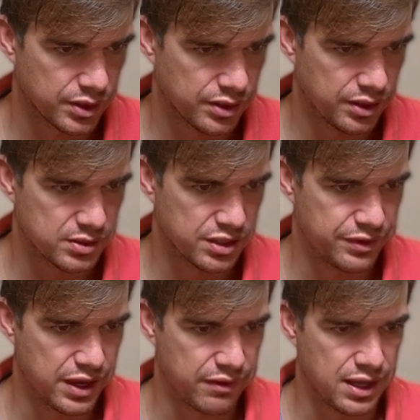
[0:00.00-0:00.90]
there was a
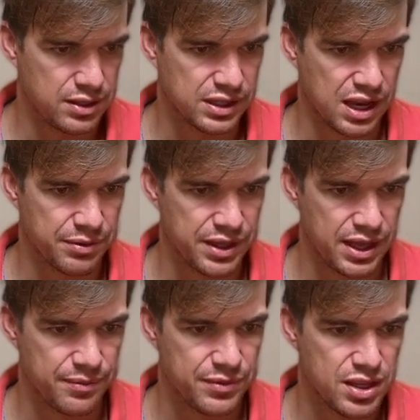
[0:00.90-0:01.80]
fair value gap
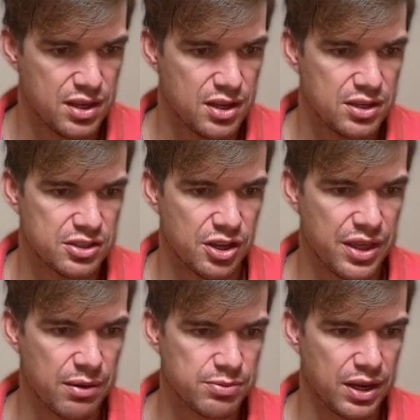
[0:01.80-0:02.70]
there. So
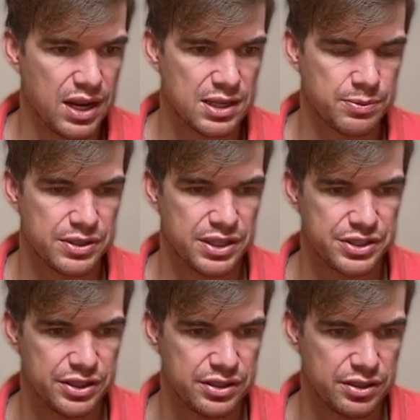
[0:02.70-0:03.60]
that was my last
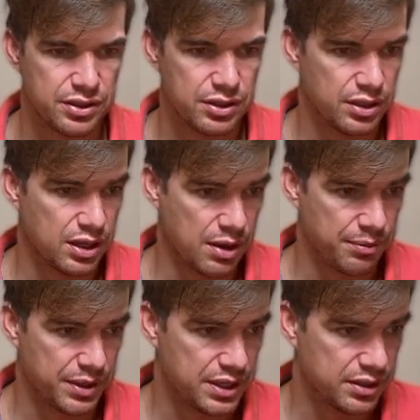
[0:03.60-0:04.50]
position
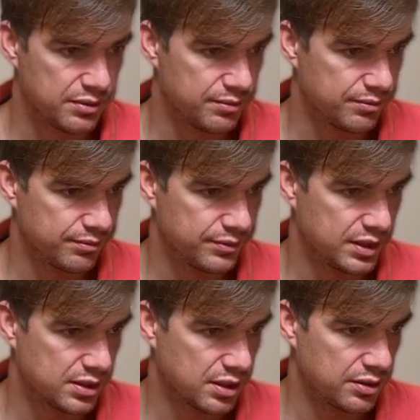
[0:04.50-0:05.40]
up here.
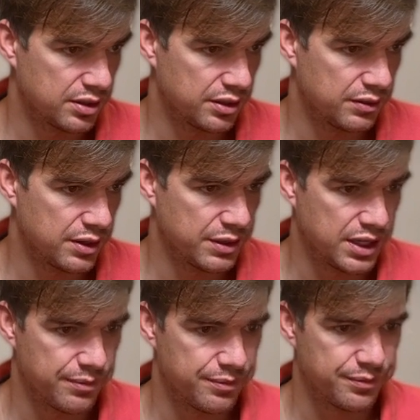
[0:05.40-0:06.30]
Let's go to the 3
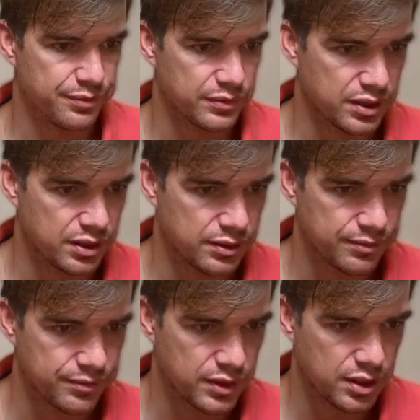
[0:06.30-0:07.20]
minute.
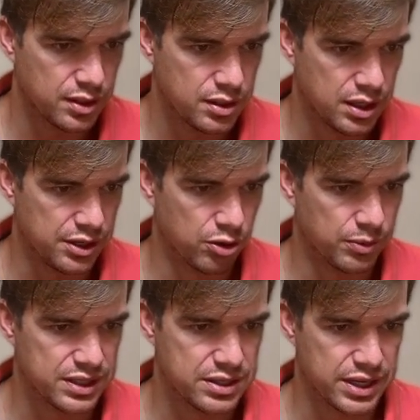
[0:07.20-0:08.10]
I
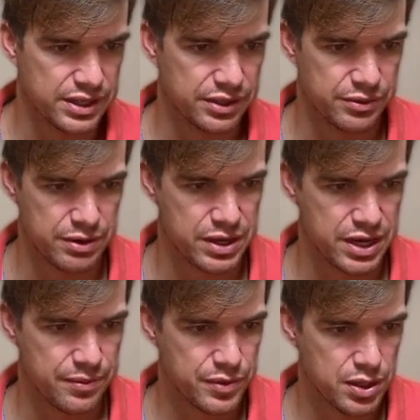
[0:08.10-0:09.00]
normally trade the 3
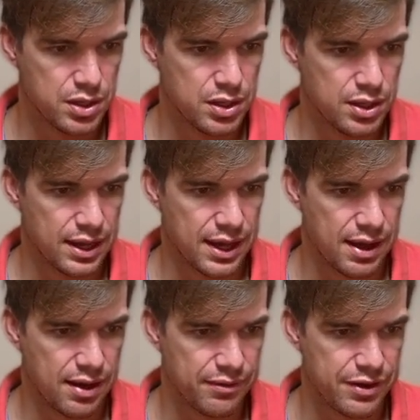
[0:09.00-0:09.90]
minute.
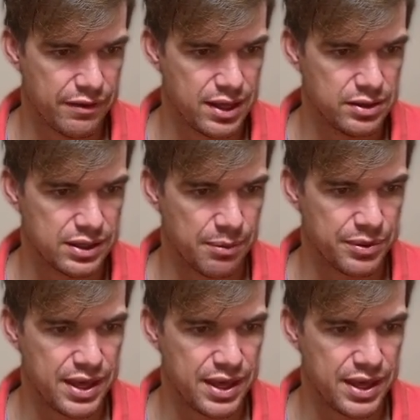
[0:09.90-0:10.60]
Fair value gap